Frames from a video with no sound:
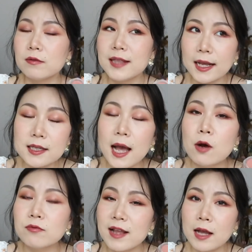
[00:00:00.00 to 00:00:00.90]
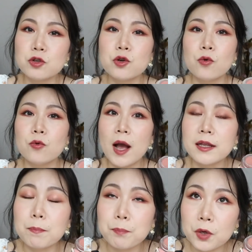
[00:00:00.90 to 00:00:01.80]
That's how natural
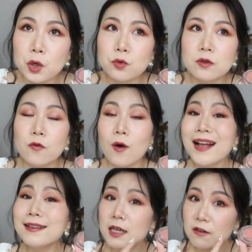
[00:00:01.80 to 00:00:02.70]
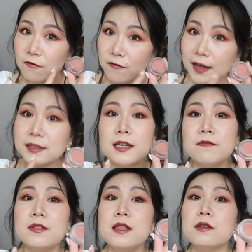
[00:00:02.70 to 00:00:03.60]
and beautiful and effective
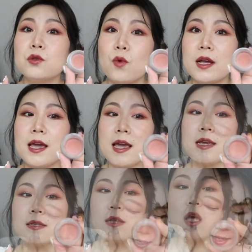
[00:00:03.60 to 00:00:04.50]
this one is.